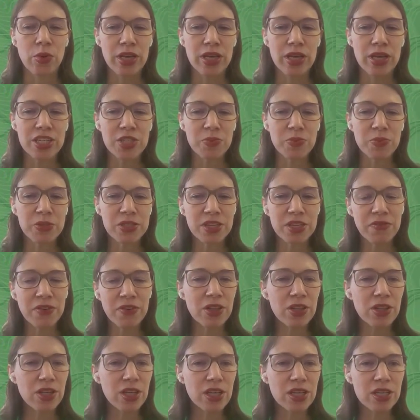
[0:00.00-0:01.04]
We
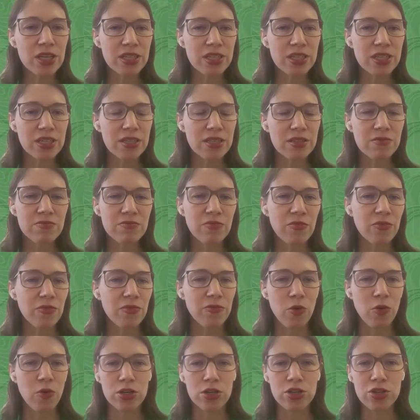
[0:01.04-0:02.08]
specifically did
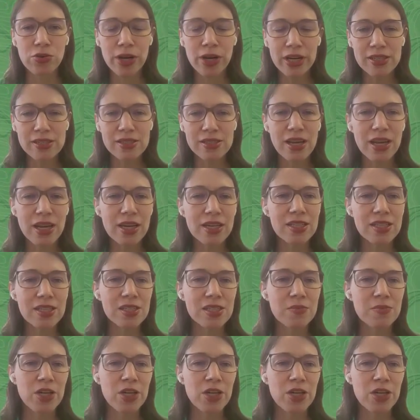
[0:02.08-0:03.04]
4 transects,